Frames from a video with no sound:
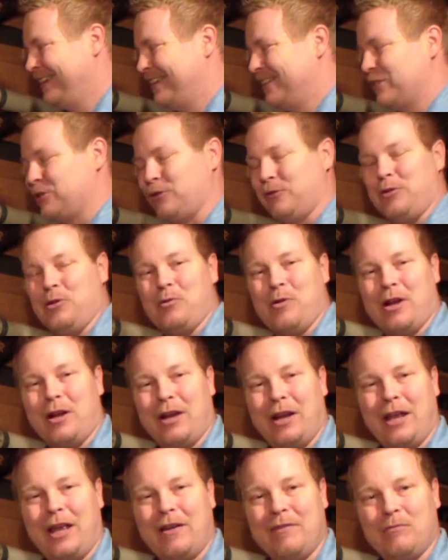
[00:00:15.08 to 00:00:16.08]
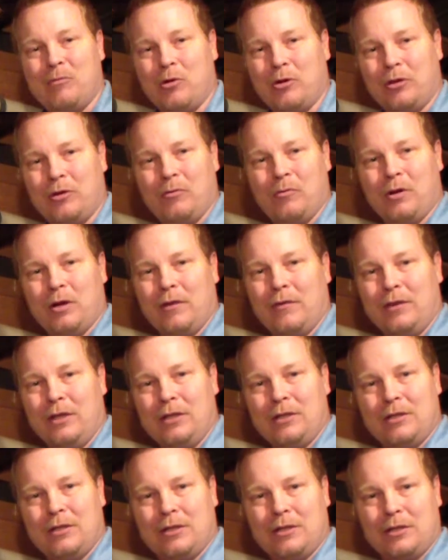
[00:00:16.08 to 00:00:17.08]
So if you wanted to have more than one of
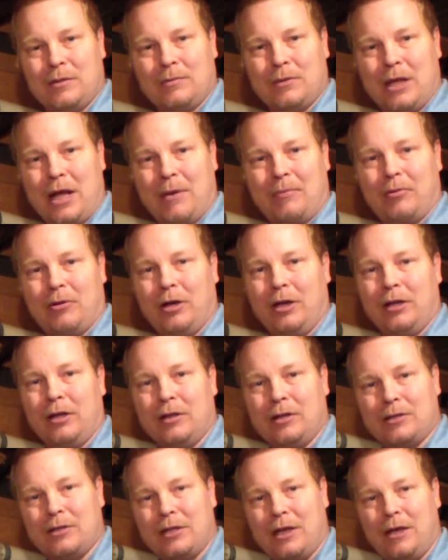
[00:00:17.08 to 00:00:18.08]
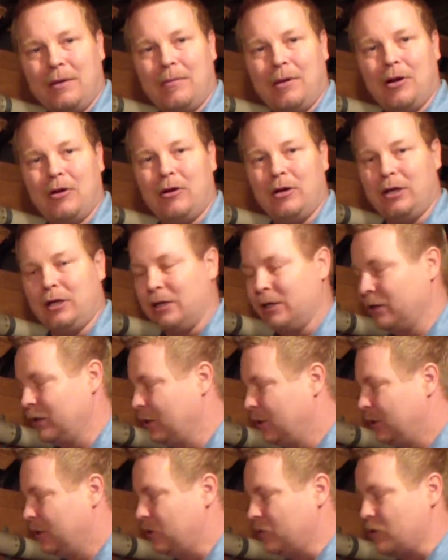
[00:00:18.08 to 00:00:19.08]
these systems operating in the same area,
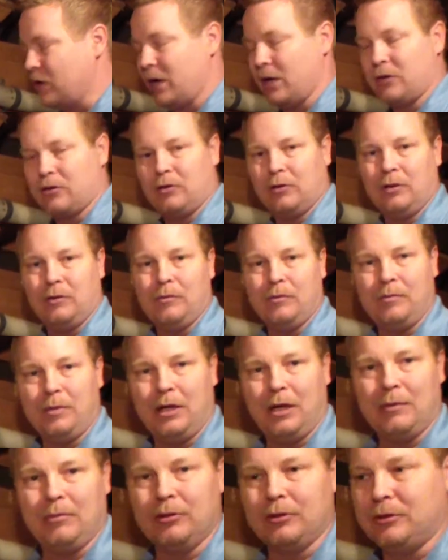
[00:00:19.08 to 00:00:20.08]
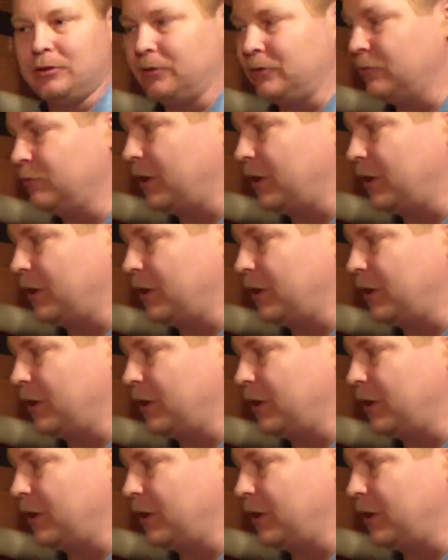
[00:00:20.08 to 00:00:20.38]
you actually would be able to